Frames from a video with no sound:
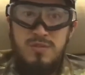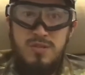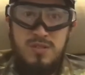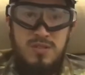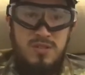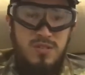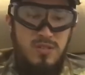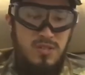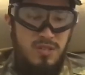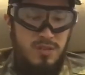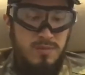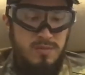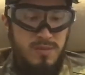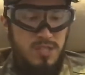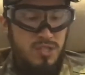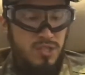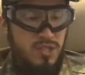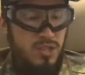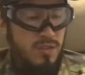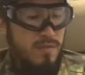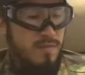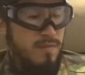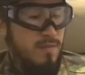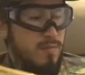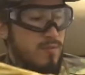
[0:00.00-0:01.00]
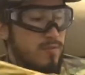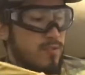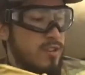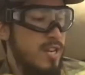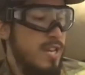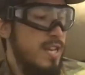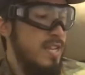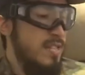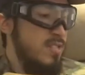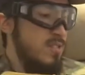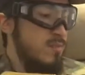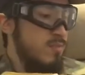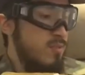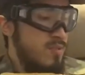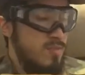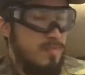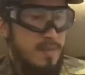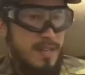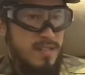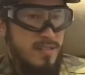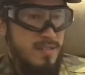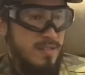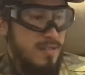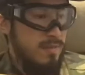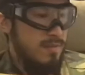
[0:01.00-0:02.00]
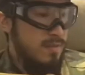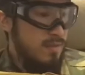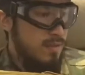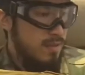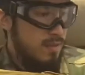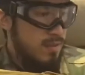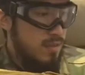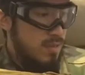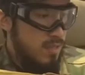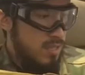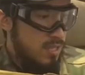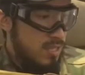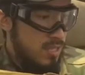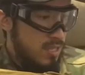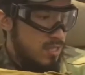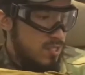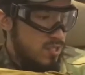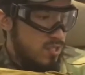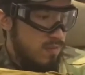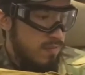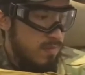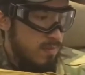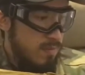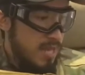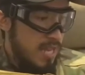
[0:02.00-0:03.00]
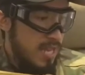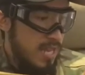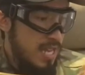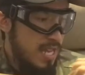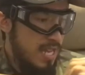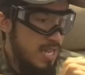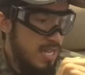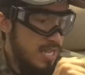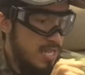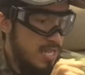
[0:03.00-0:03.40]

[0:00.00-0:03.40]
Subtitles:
So I'm going to show you from the right-handed's perspective. So from here,